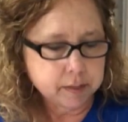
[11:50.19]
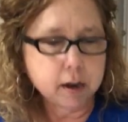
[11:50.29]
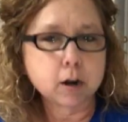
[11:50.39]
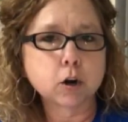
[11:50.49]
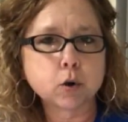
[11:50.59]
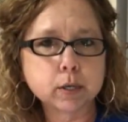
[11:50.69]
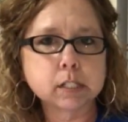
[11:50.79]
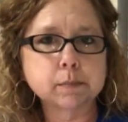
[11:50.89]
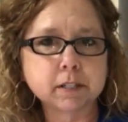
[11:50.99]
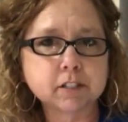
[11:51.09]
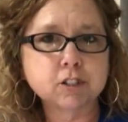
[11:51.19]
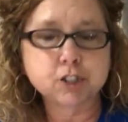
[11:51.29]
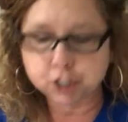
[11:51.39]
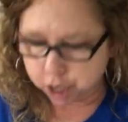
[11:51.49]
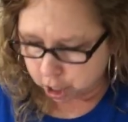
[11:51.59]
their Christmas
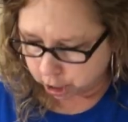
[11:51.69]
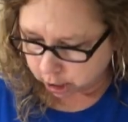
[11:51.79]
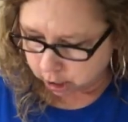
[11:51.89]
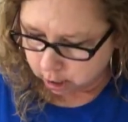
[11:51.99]
junk.